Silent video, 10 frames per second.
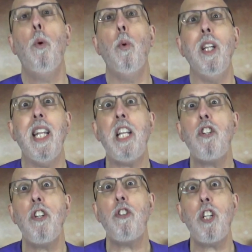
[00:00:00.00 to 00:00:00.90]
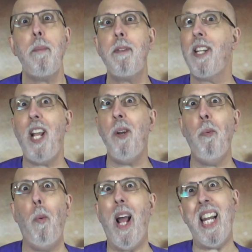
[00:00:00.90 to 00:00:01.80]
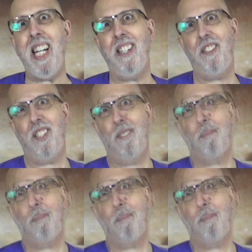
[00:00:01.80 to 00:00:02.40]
relationships, and weddings.